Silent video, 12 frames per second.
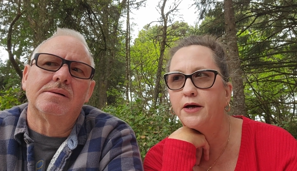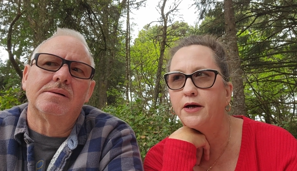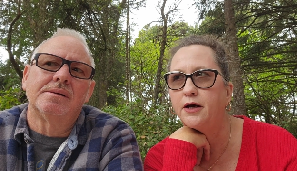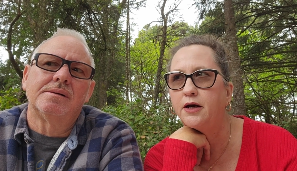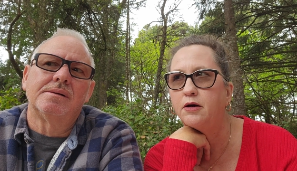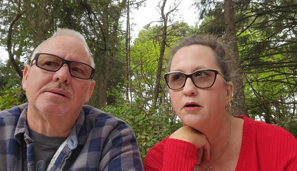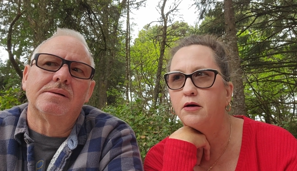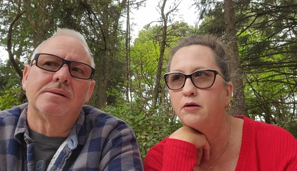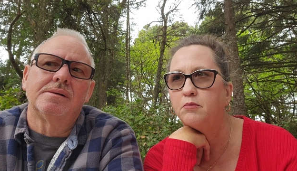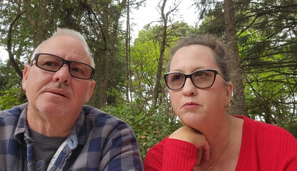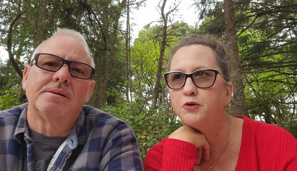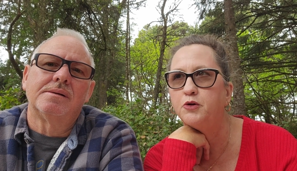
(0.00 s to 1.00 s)
Speaker 1: a
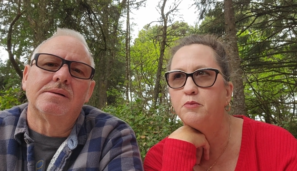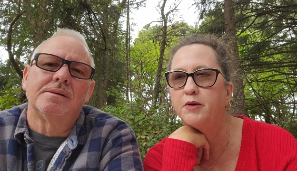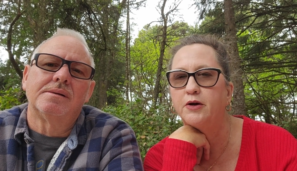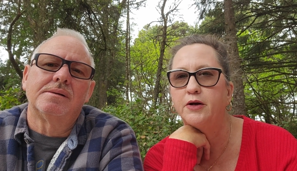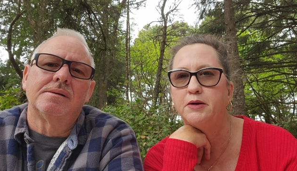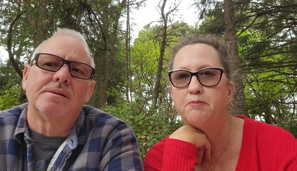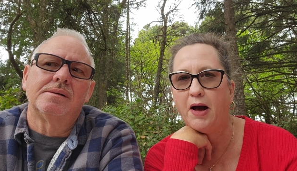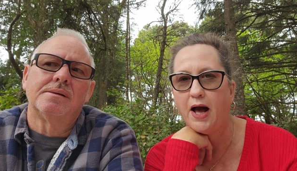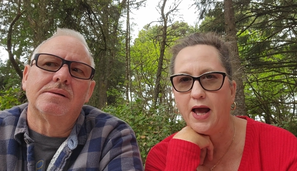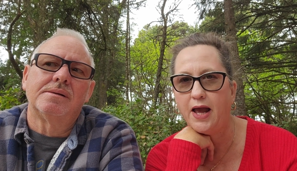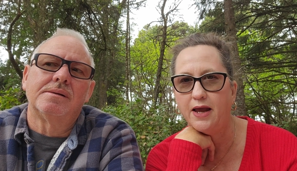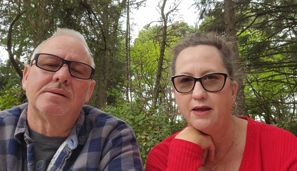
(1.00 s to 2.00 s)
blueberry
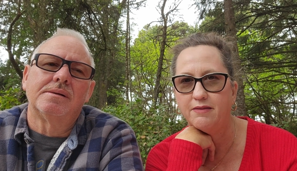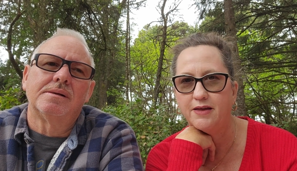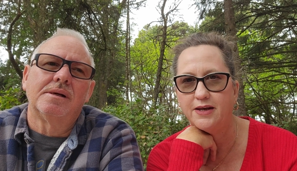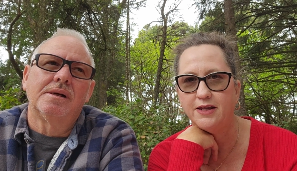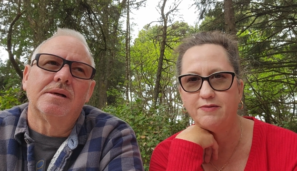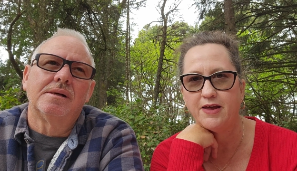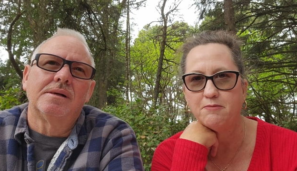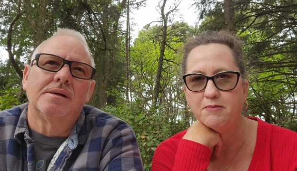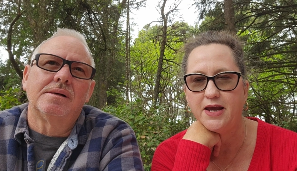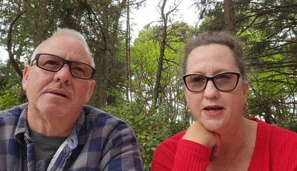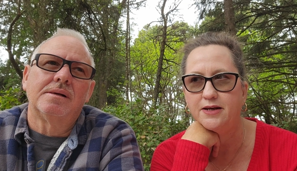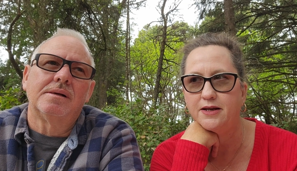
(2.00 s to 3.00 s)
pie that he, they
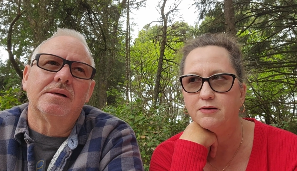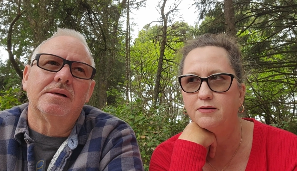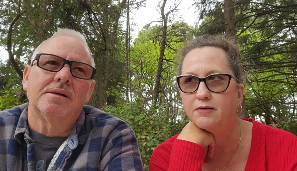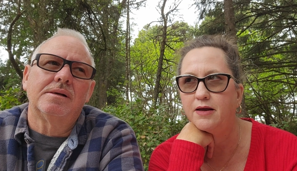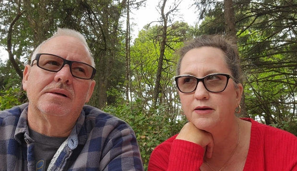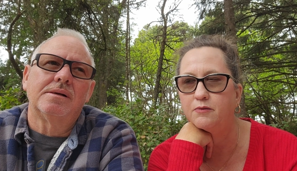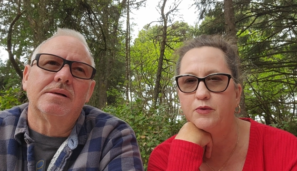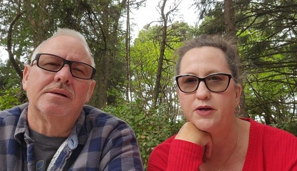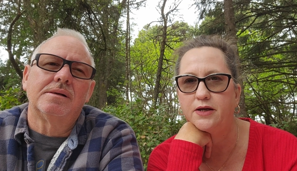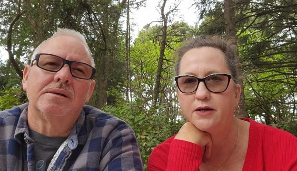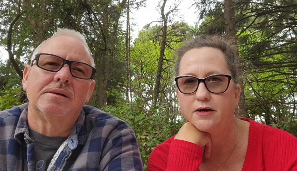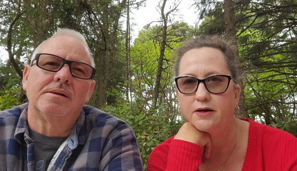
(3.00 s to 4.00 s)
made and, and
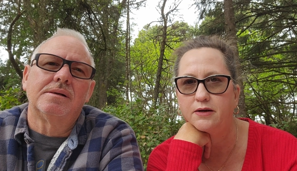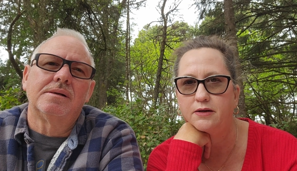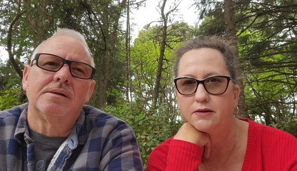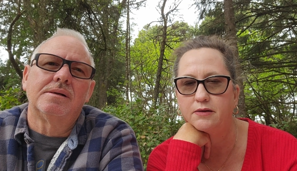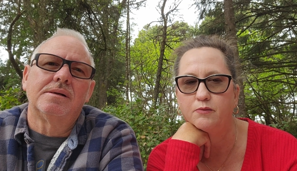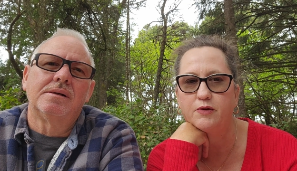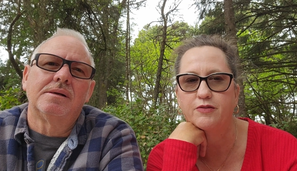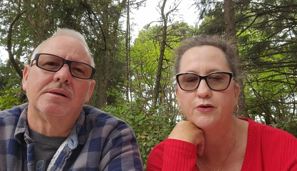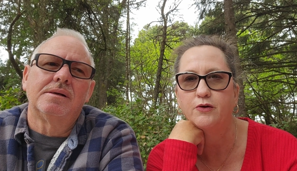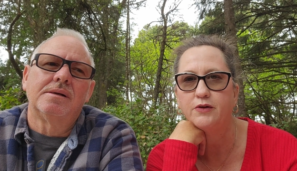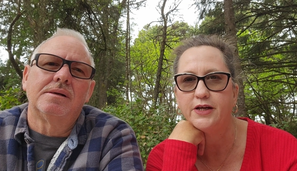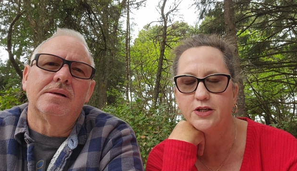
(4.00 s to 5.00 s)
we, uh, we
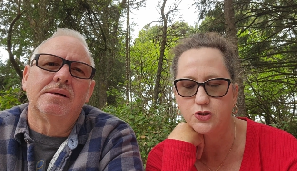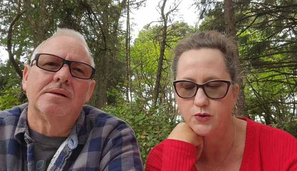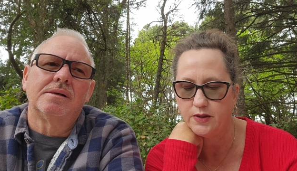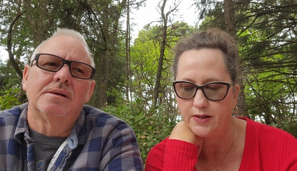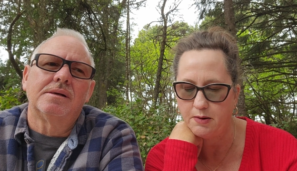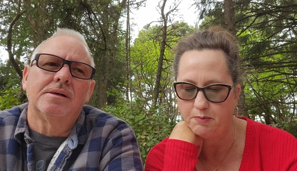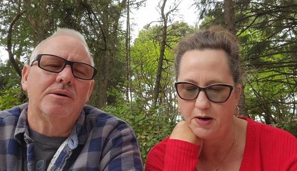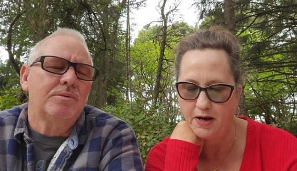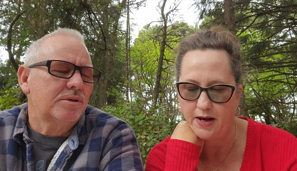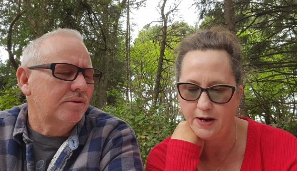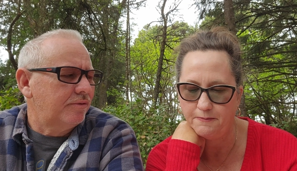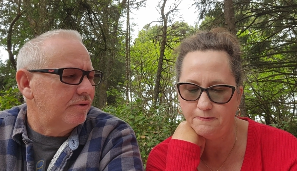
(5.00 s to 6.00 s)
thoroughly enjoyed that pie. Who
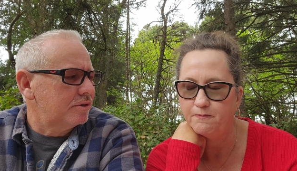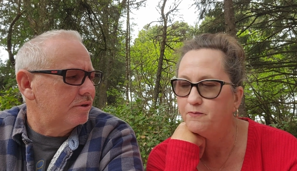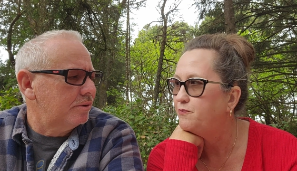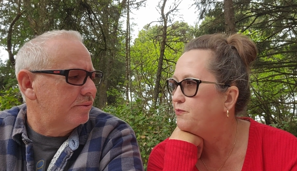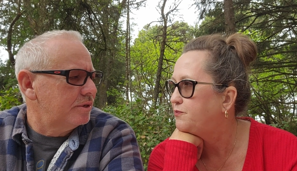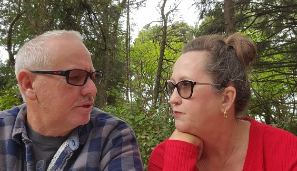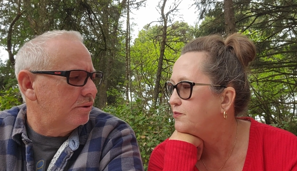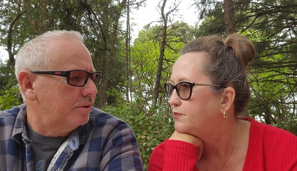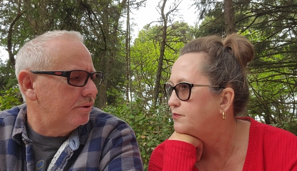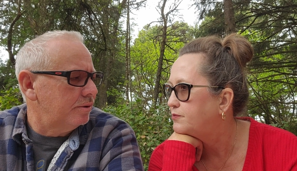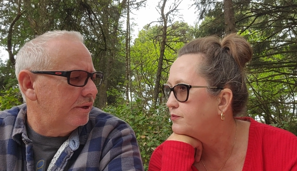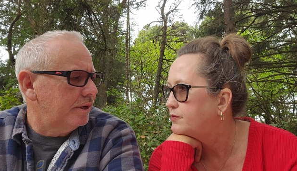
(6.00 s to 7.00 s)
was the
Speaker 2: first original
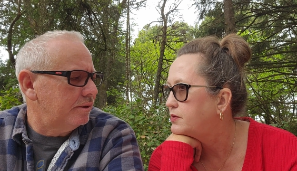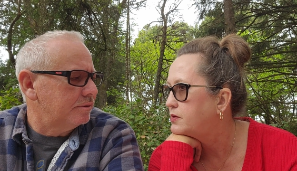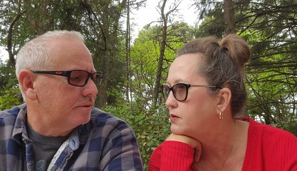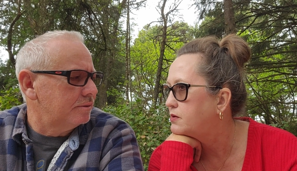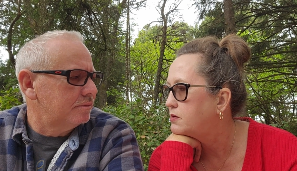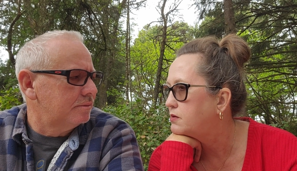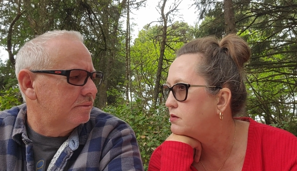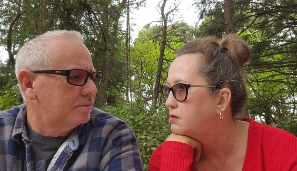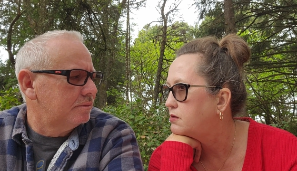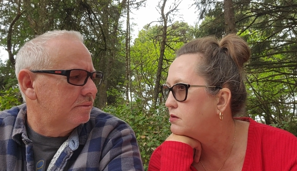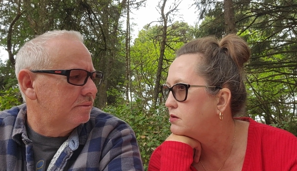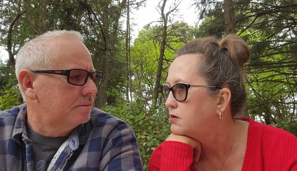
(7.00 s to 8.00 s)
owner of the house?
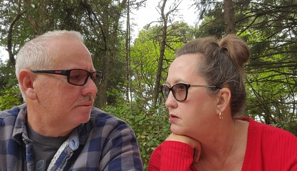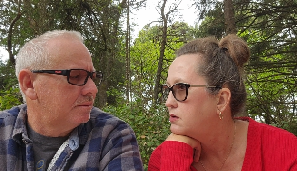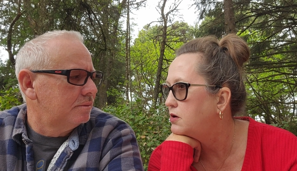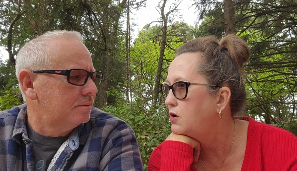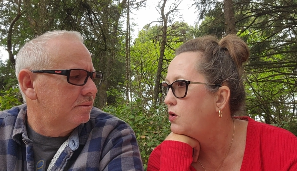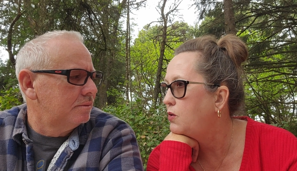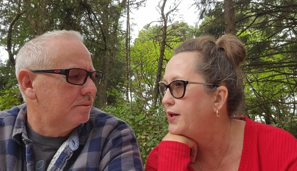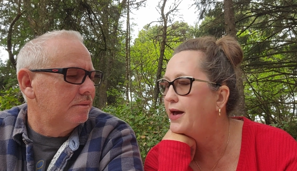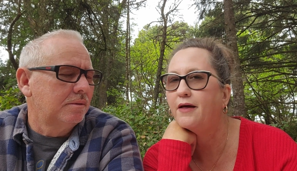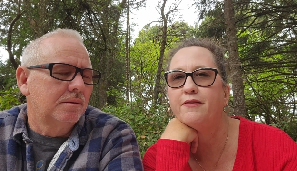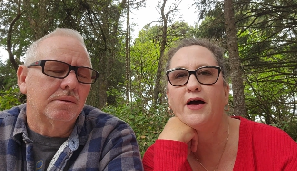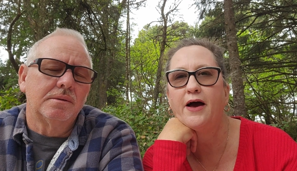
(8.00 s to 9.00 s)
Speaker 1: Oh
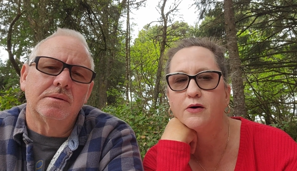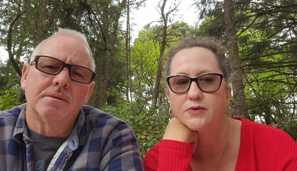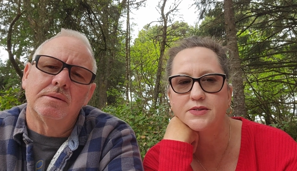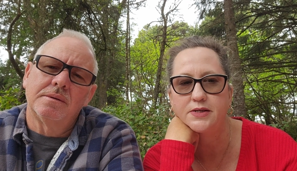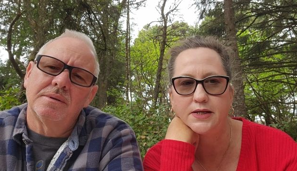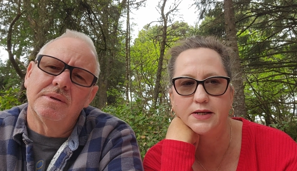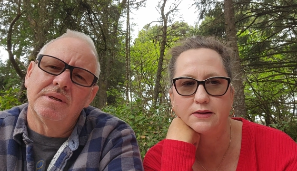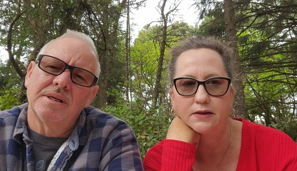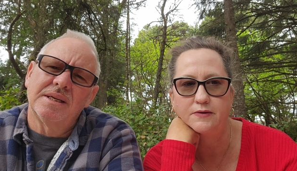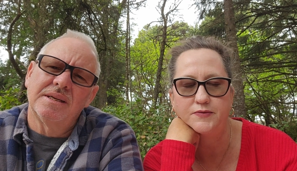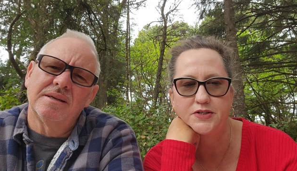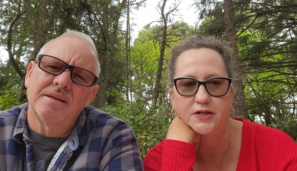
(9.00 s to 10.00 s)
yeah, the house that he
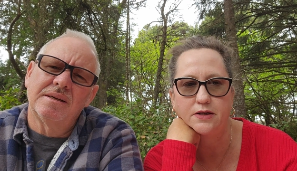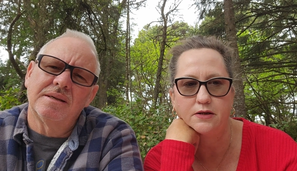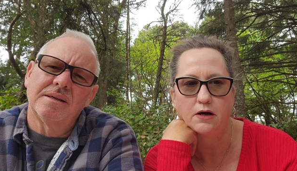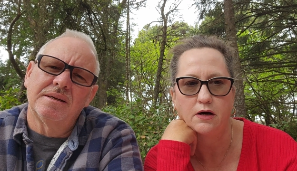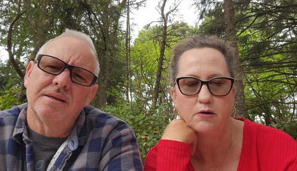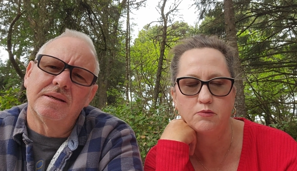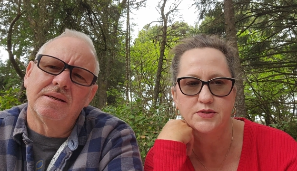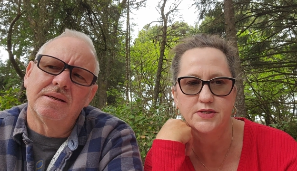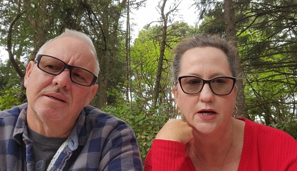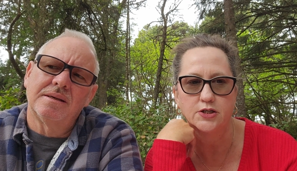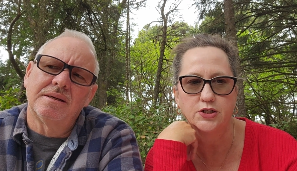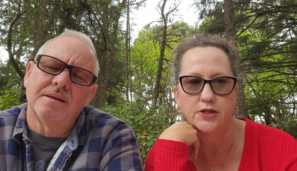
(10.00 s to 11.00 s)
lived in um, was
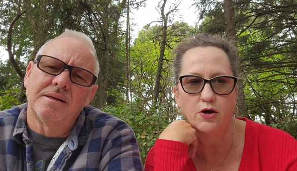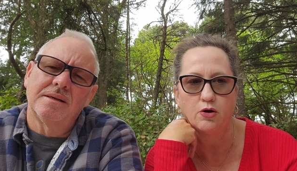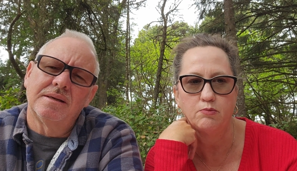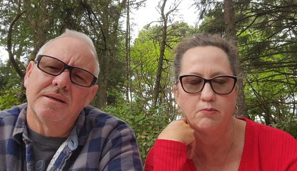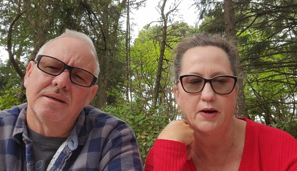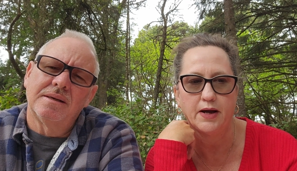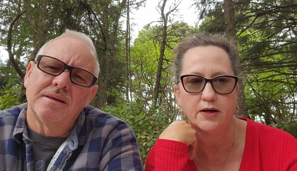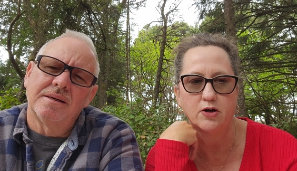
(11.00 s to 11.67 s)
actually owned by